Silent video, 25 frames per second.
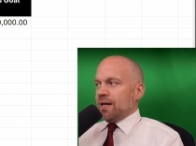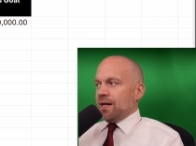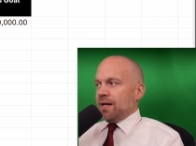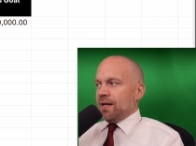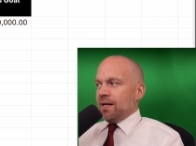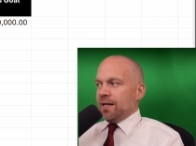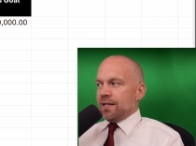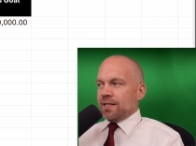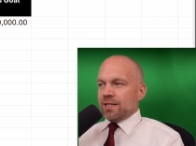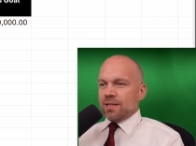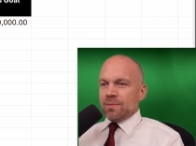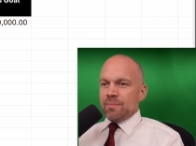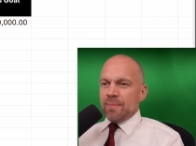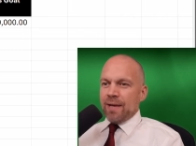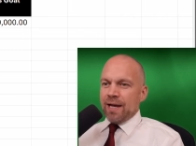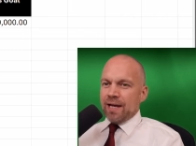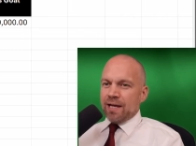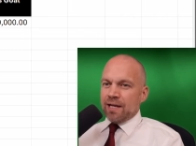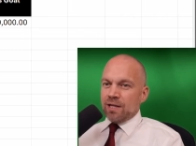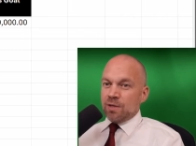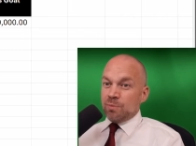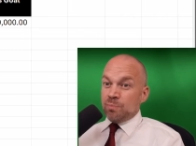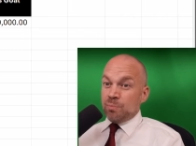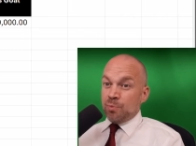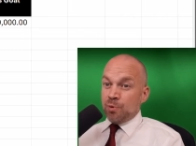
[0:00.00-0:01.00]
Let's make
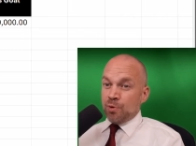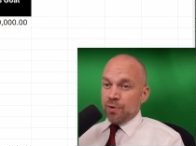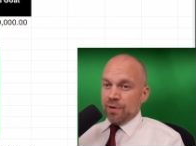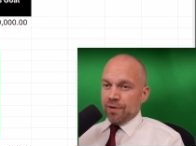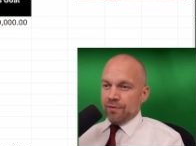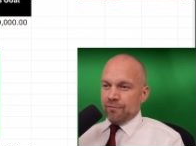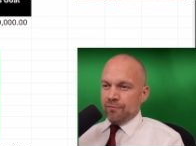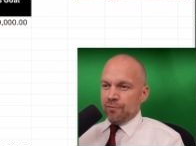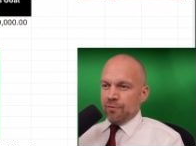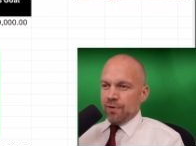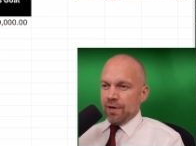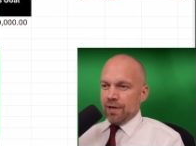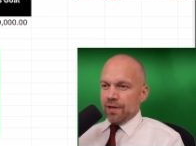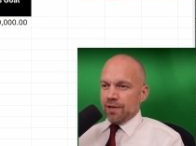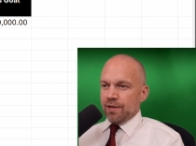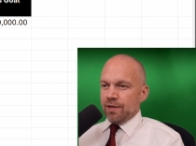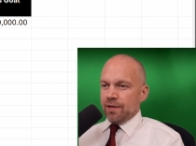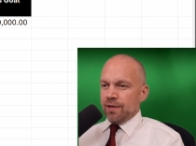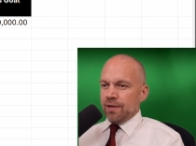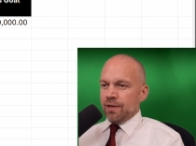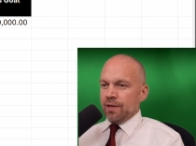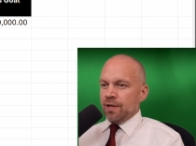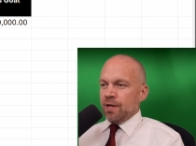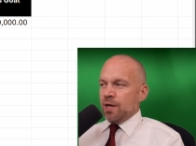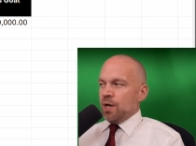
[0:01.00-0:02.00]
it print
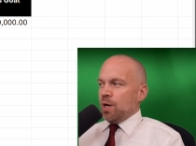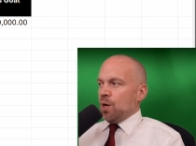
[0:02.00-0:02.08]
friendly.